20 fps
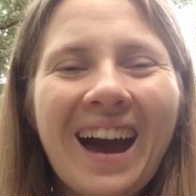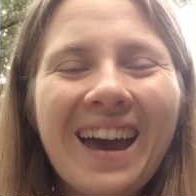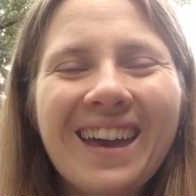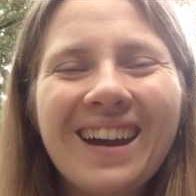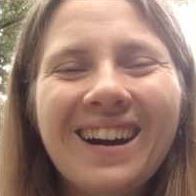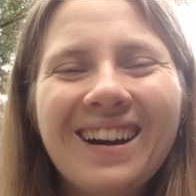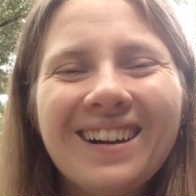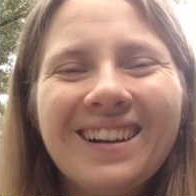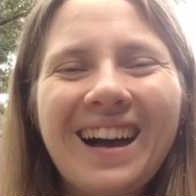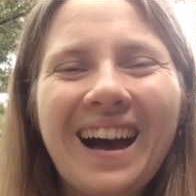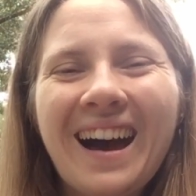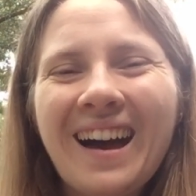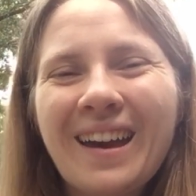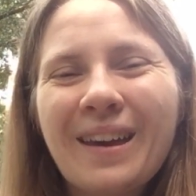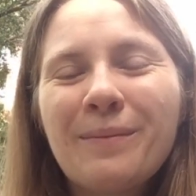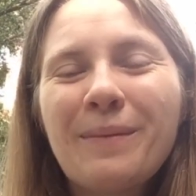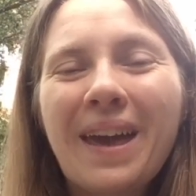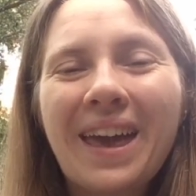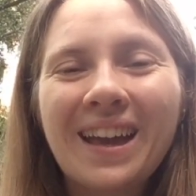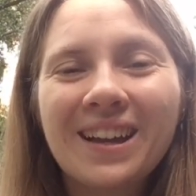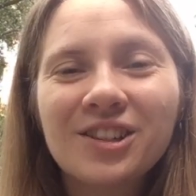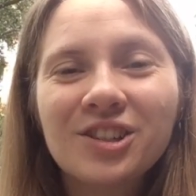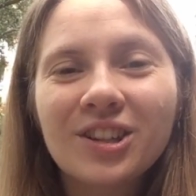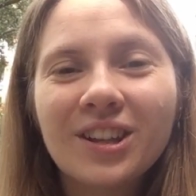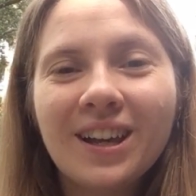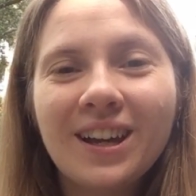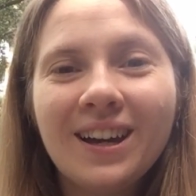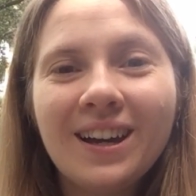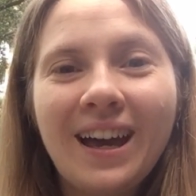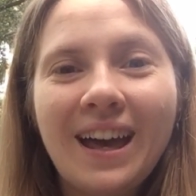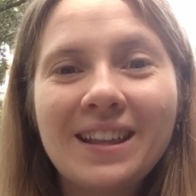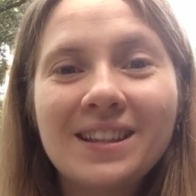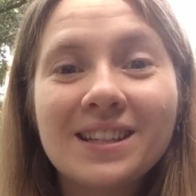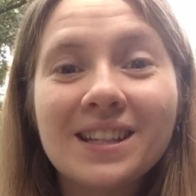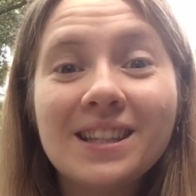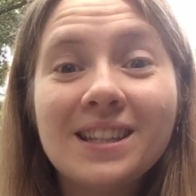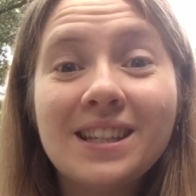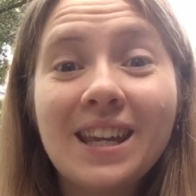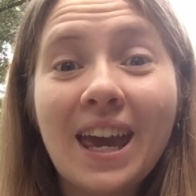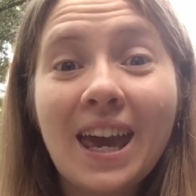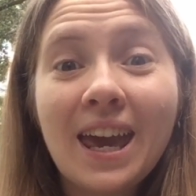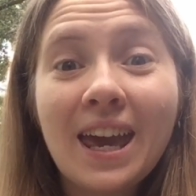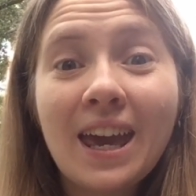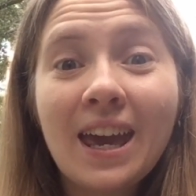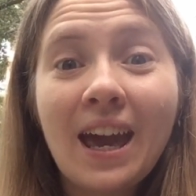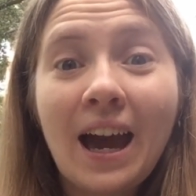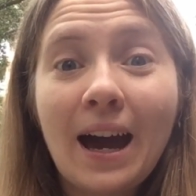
Hi y'all, I'm Angela, and today